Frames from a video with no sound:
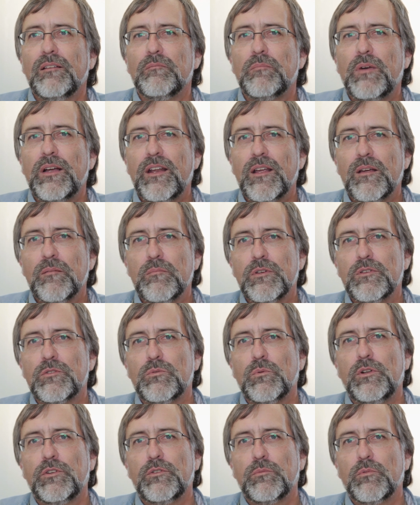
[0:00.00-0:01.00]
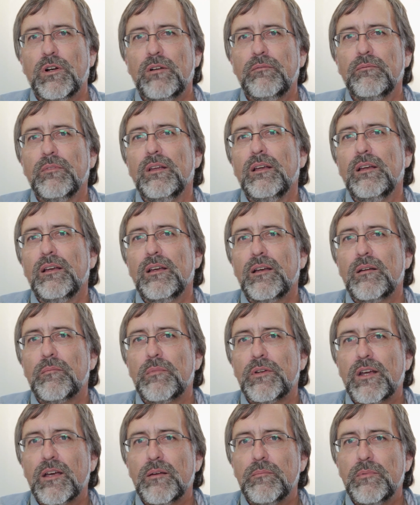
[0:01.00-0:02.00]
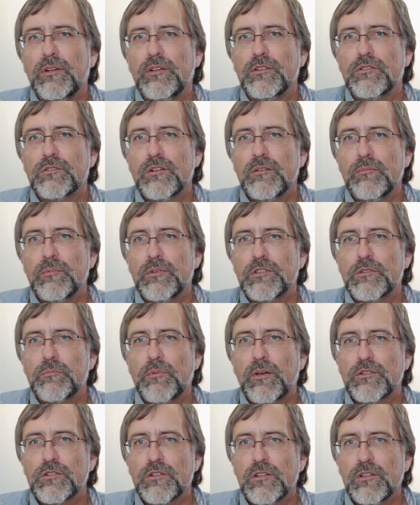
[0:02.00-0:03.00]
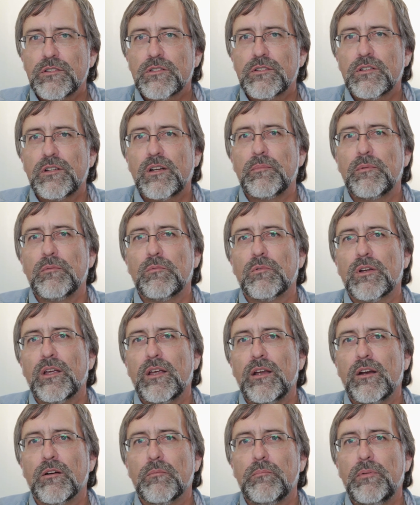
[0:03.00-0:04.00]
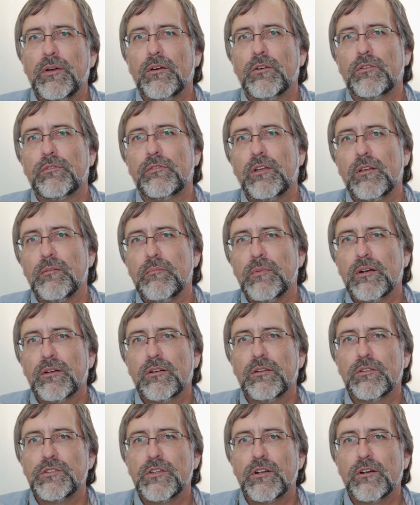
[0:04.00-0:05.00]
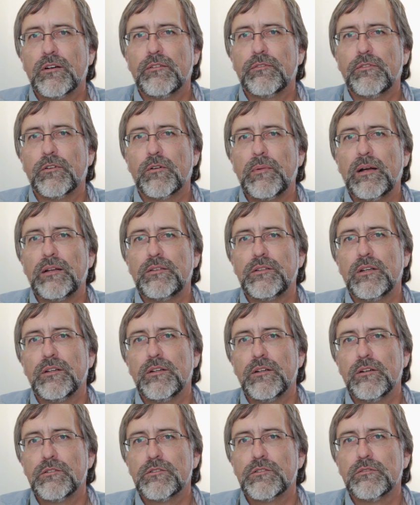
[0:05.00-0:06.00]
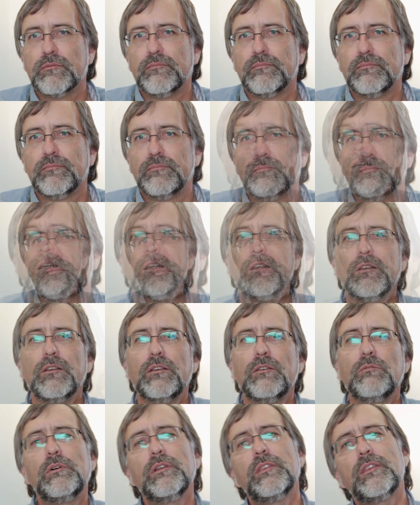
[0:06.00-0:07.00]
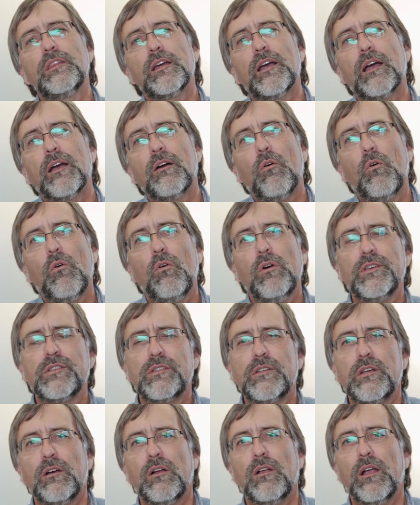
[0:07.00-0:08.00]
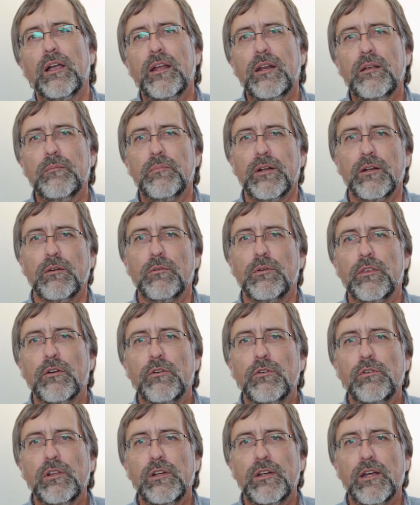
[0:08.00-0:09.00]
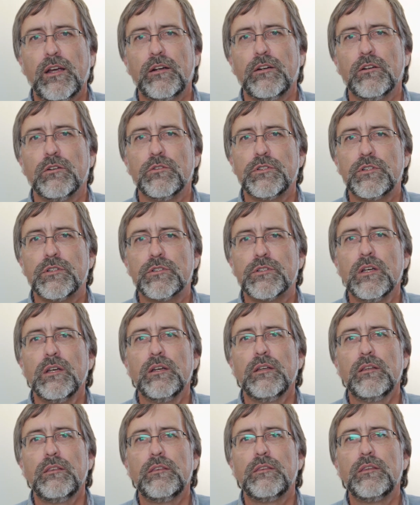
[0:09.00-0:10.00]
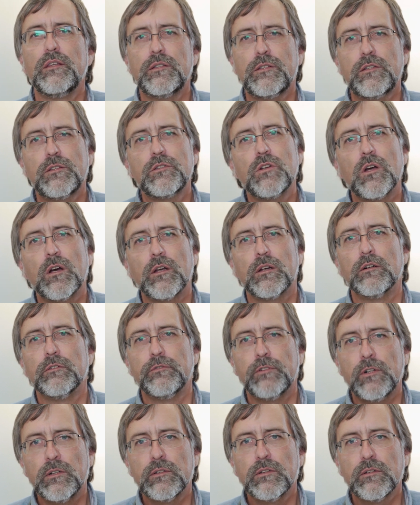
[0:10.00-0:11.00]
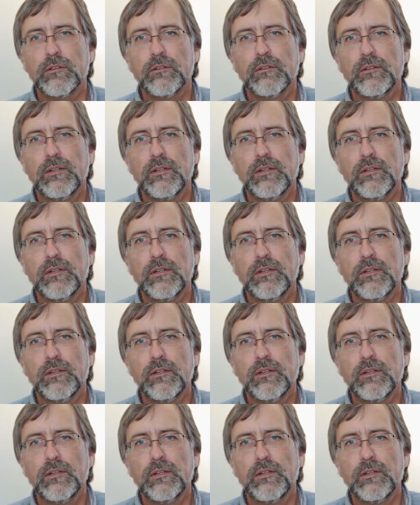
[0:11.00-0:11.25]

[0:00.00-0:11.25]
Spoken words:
My name is Will Dubois. I'm a diabetes treatment specialist. I've been working here at Pecos Valley Medical Center for about 10 years. One thing I always tell anybody when they're newly diagnosed is, this is not your fault.